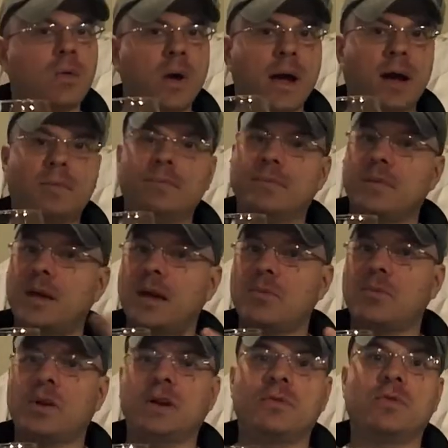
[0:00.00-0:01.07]
Wow,
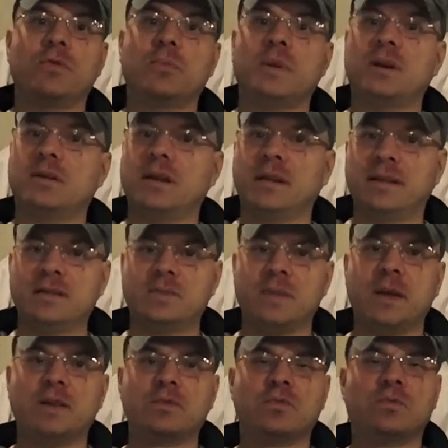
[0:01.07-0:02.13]
I'm ready for a beer like this,
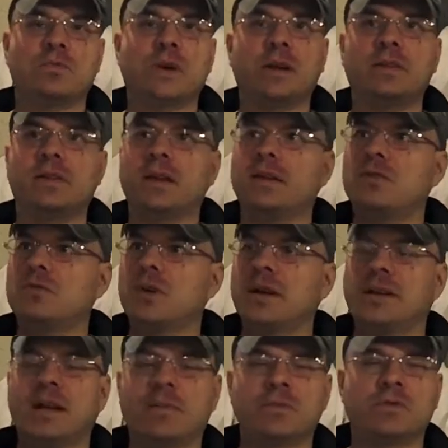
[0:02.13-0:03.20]
man. It's right at the
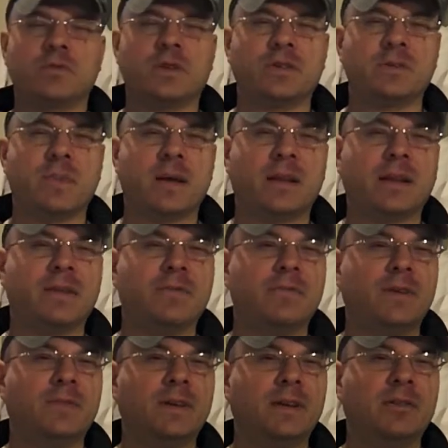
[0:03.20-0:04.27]
right temperature. Feels about like
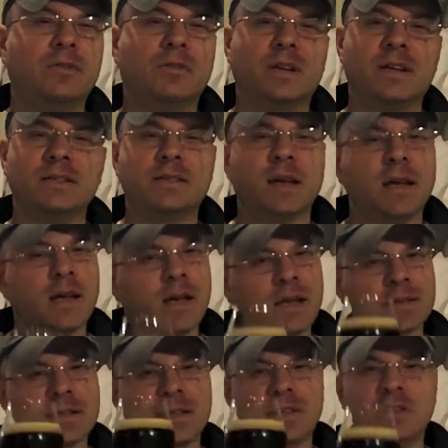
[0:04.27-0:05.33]
50 degrees.
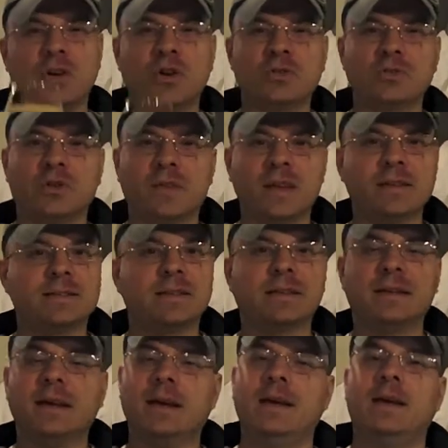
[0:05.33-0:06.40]
Let's get a nose on this and
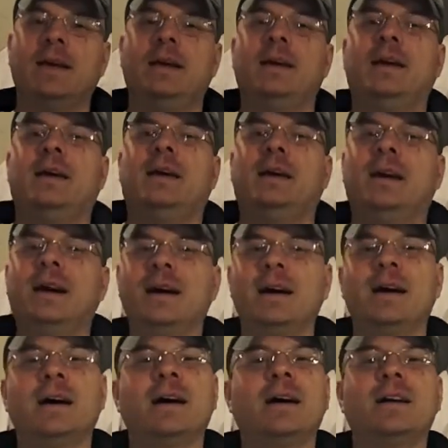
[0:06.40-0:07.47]

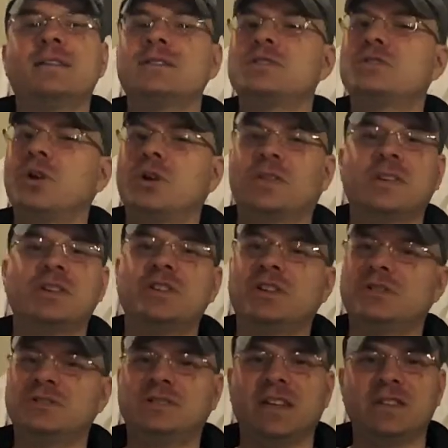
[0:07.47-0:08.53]
start the
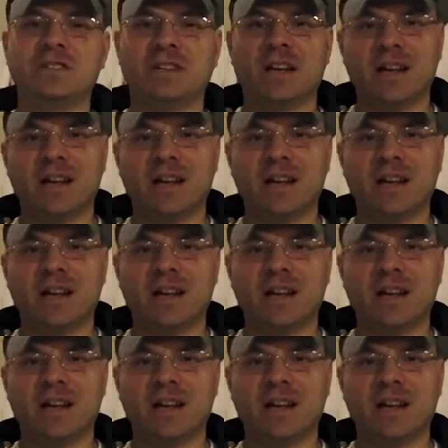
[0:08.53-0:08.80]
chill session,